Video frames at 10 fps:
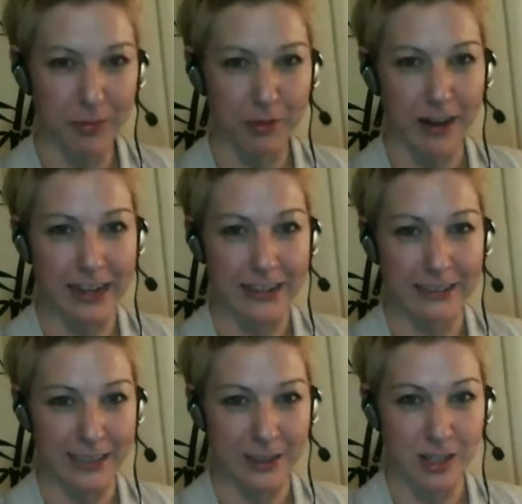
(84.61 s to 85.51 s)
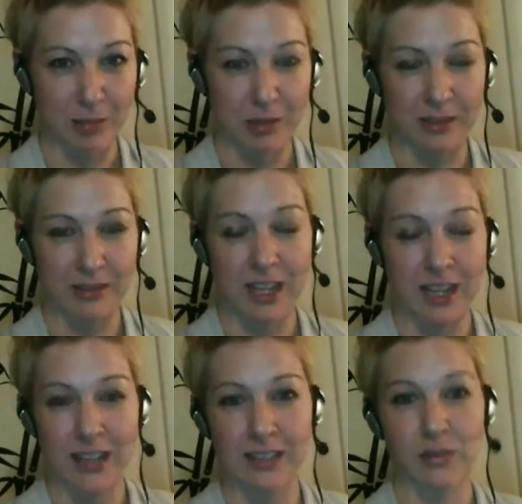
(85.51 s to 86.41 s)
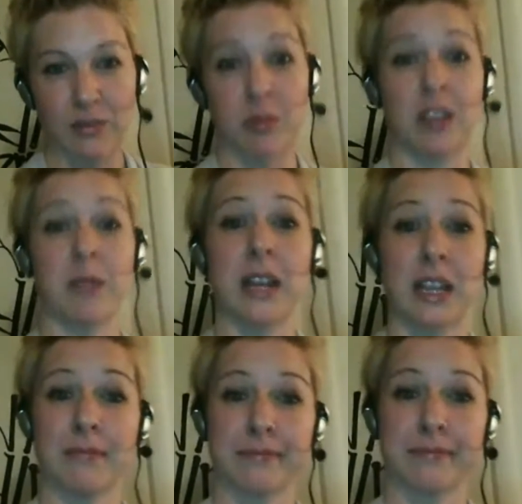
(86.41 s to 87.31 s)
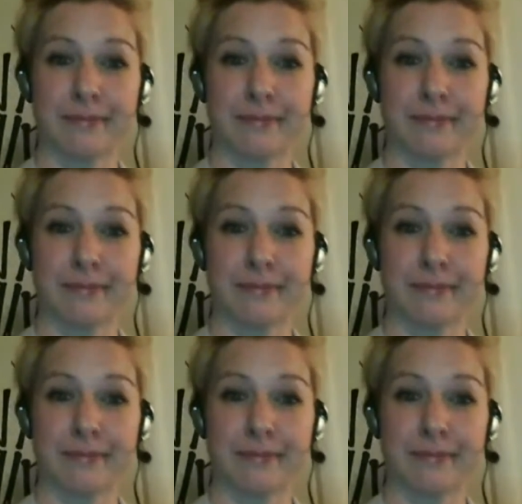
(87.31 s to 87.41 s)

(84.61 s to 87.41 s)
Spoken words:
providing leadership and formed a committee.